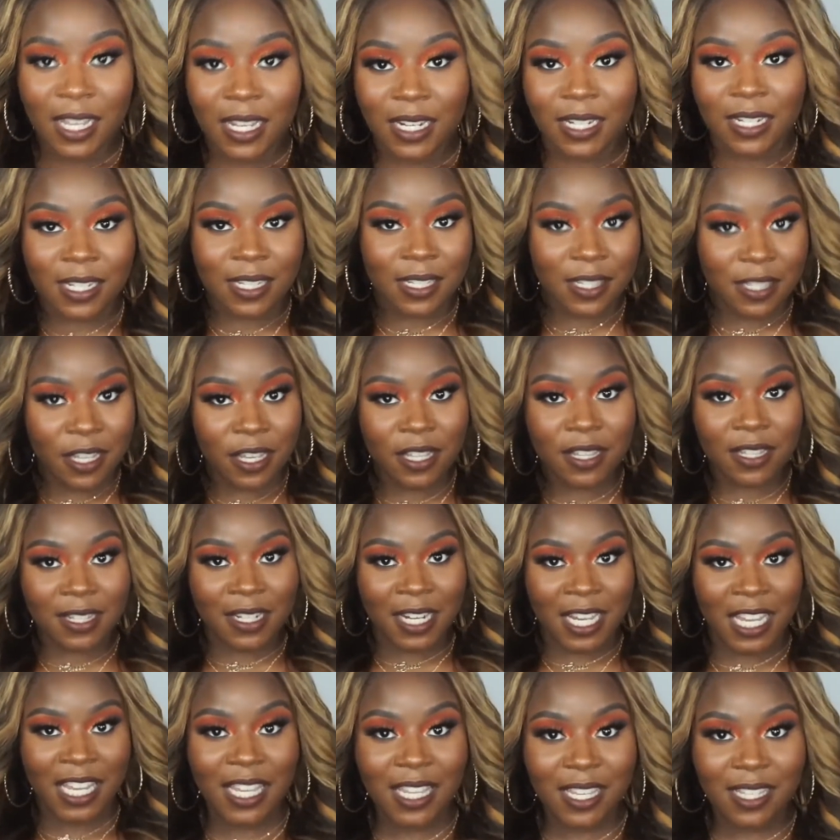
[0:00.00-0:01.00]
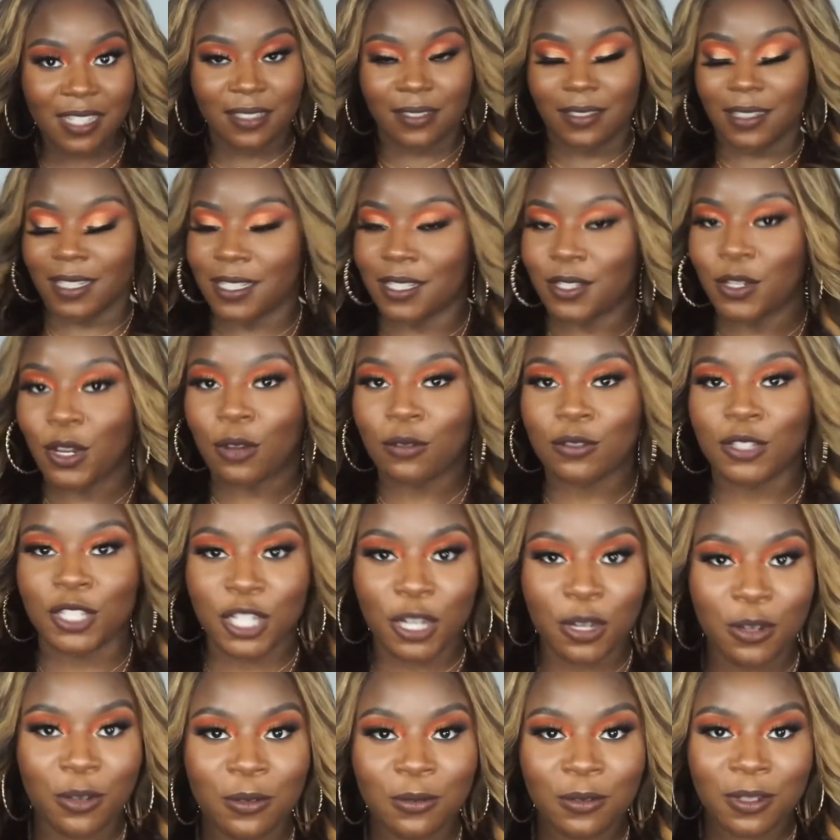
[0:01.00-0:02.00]
this southern heat is no
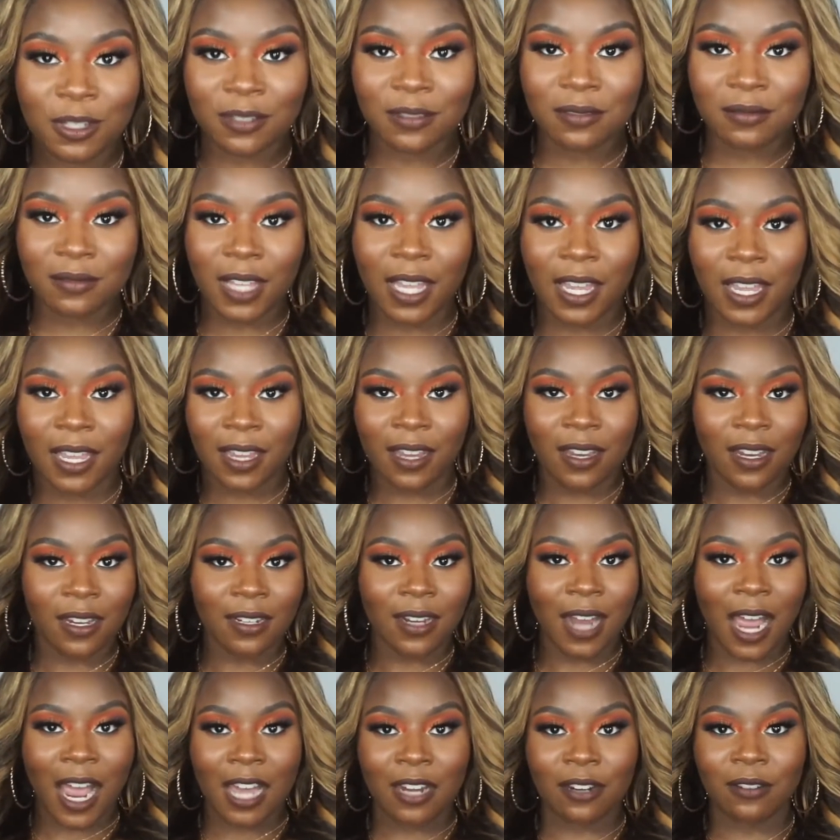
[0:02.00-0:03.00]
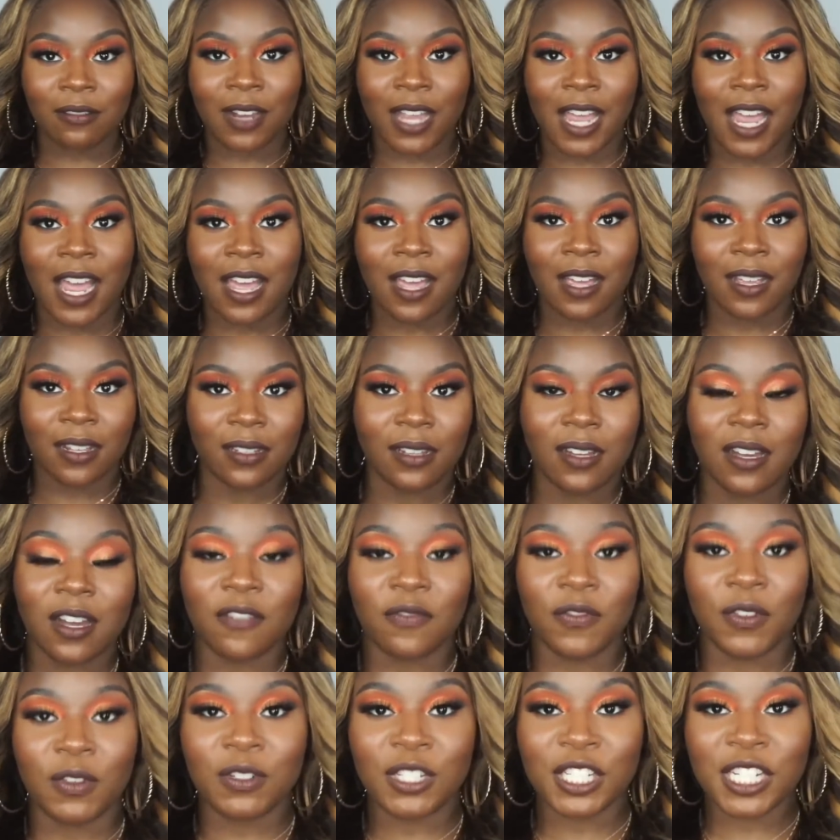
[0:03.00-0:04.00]
joke and I don't got a
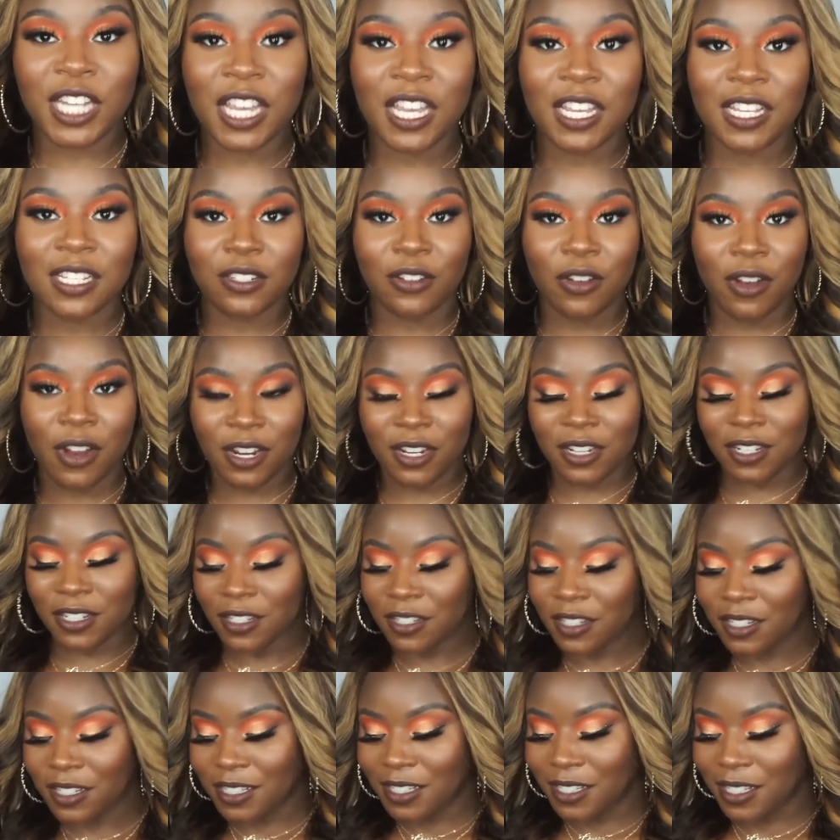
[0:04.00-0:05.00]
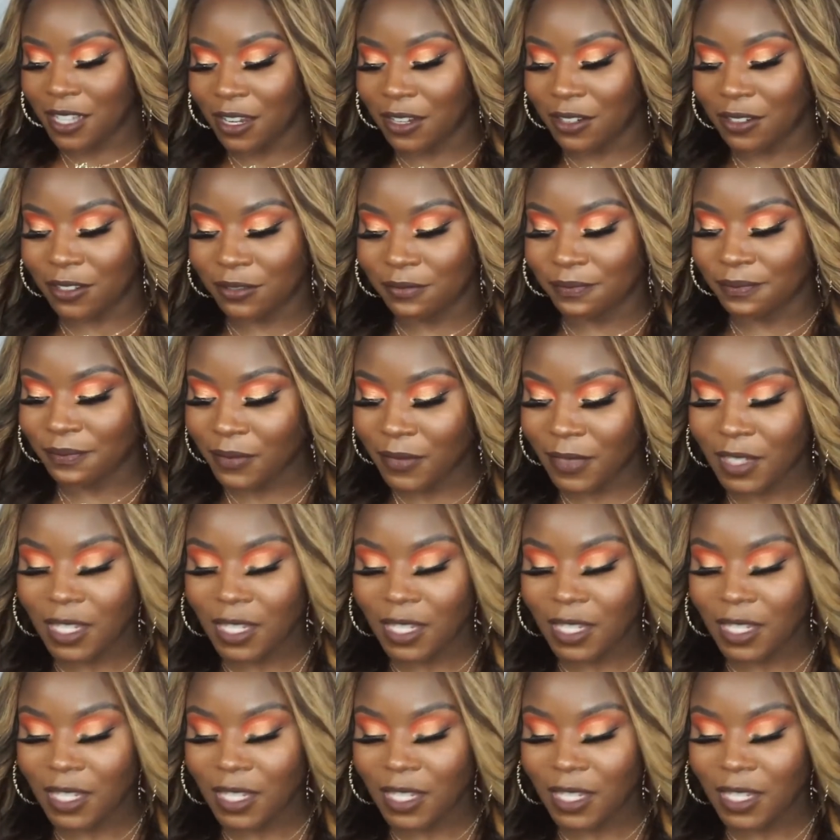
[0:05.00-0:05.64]
few shades darker so